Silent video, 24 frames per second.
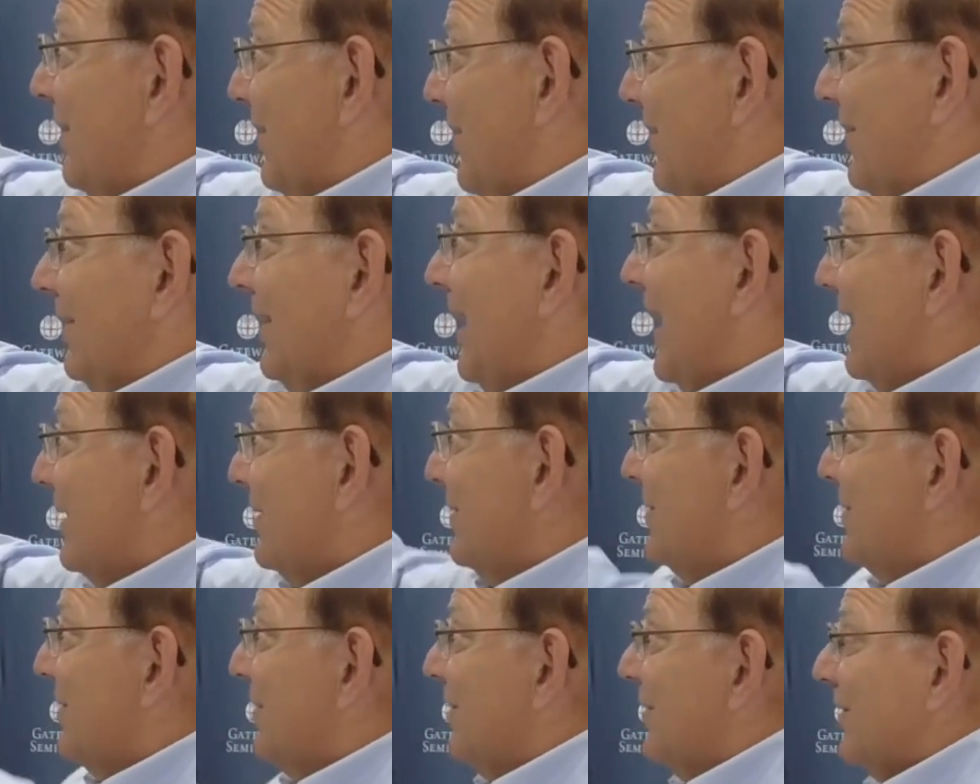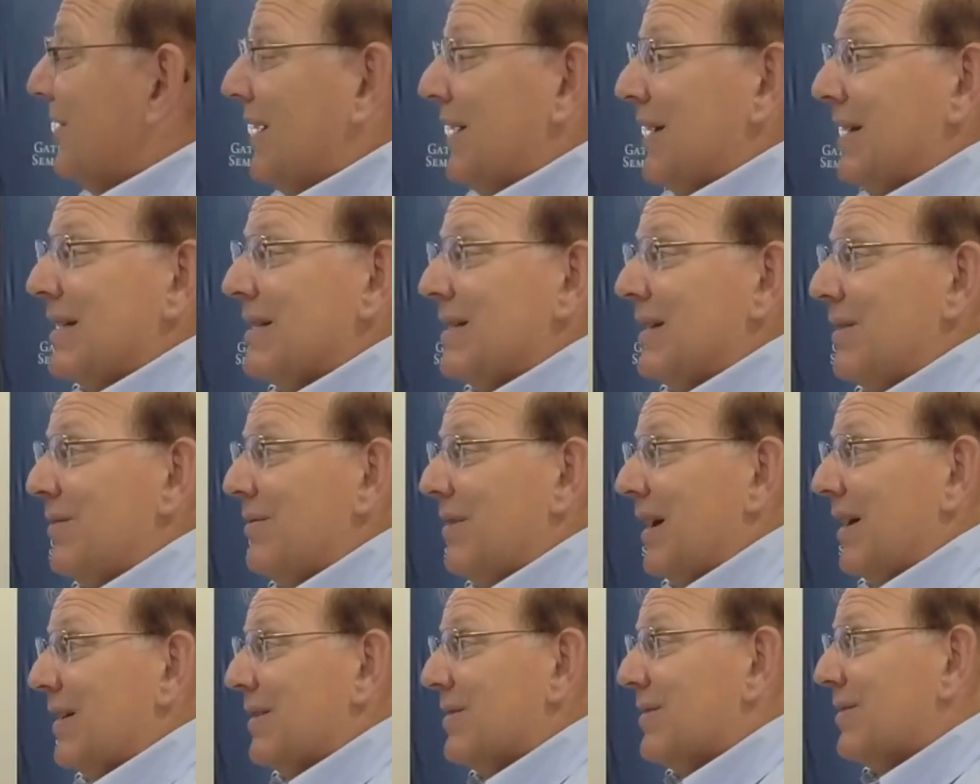or the land is two kings he
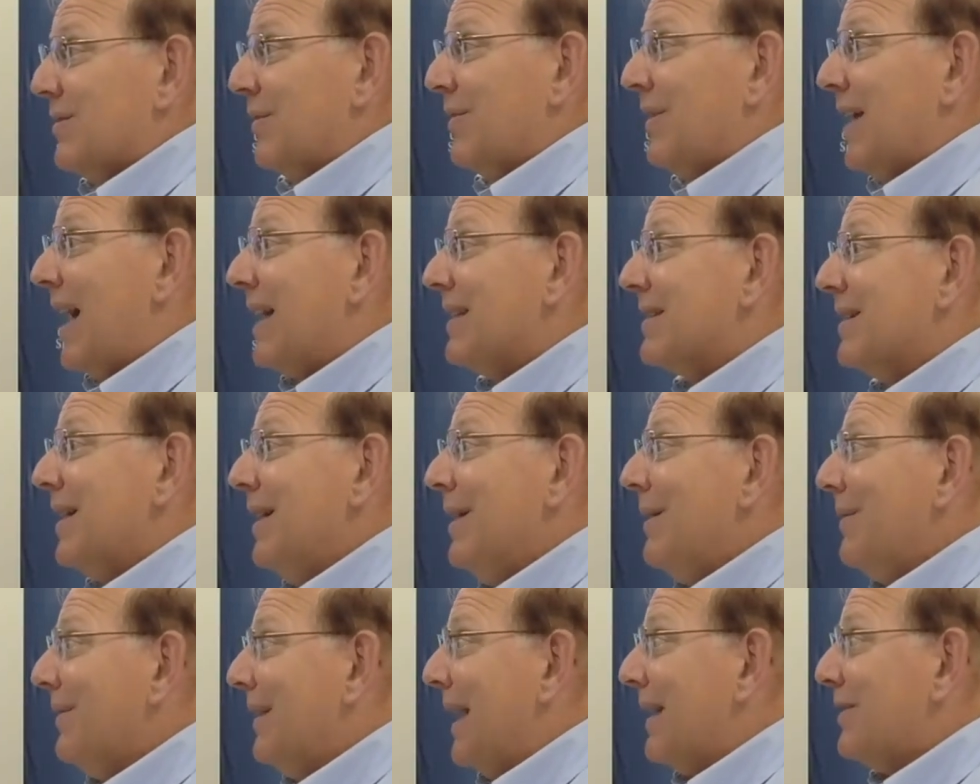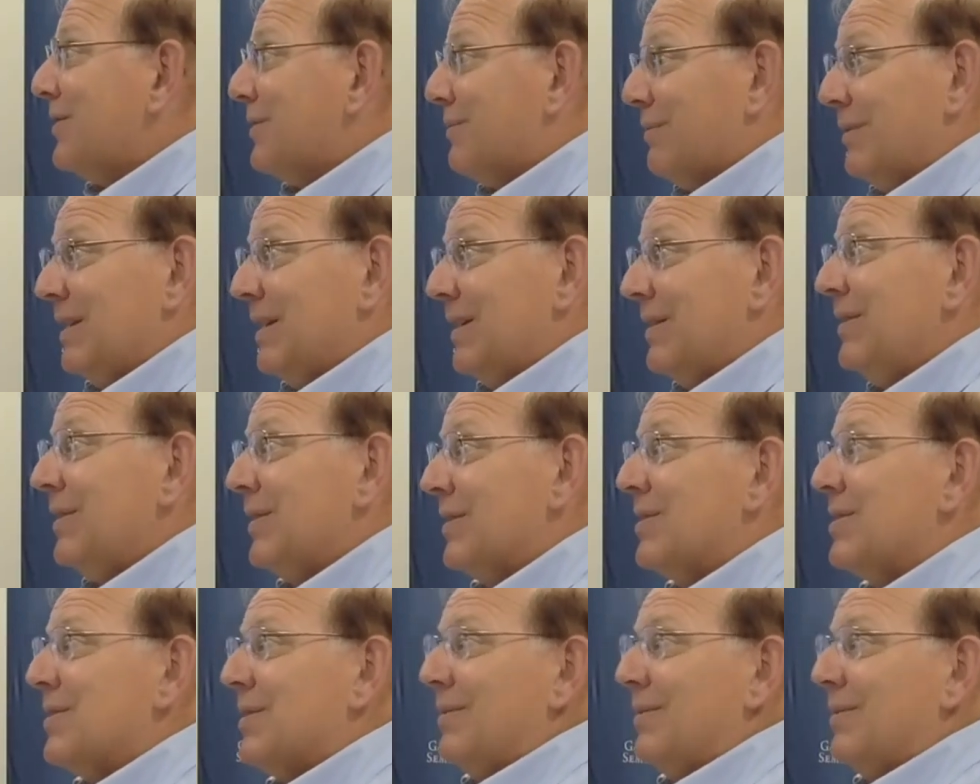dreads. So that's that's really good.